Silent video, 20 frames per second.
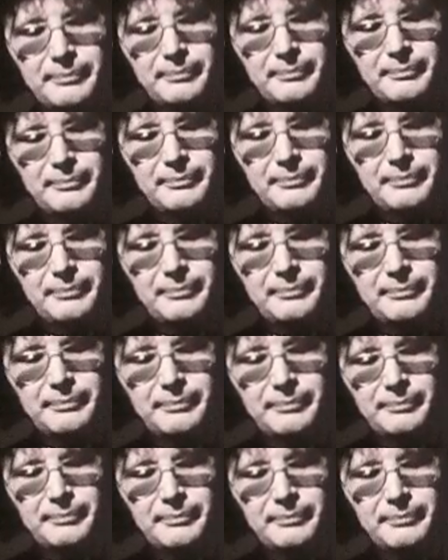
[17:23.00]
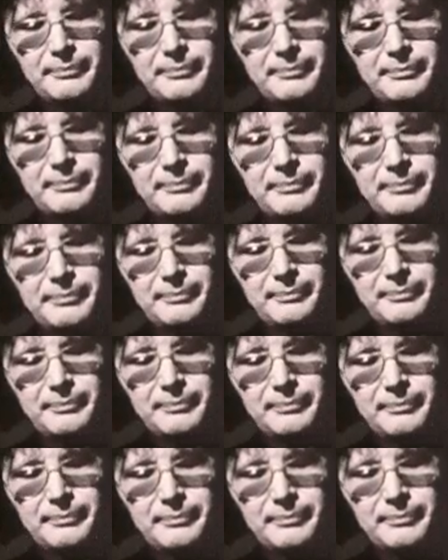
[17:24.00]

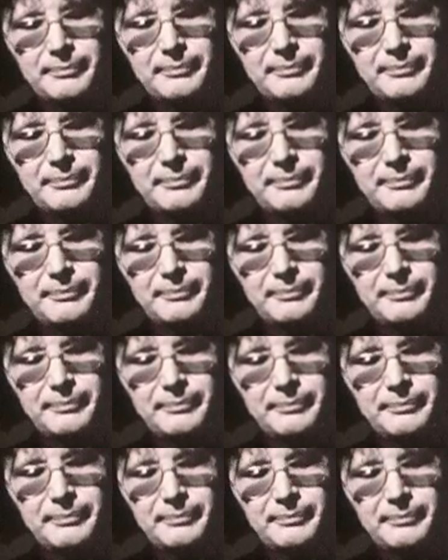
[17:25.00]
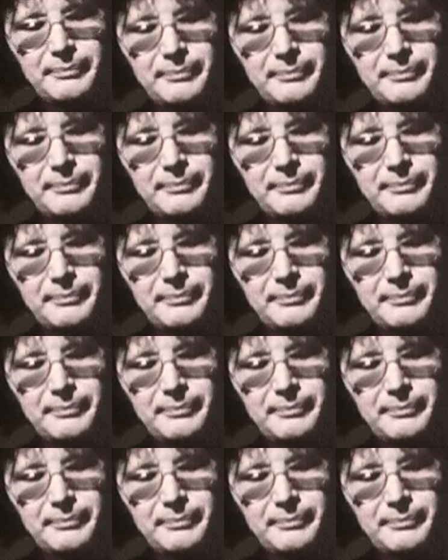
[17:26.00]
Nobody speaks.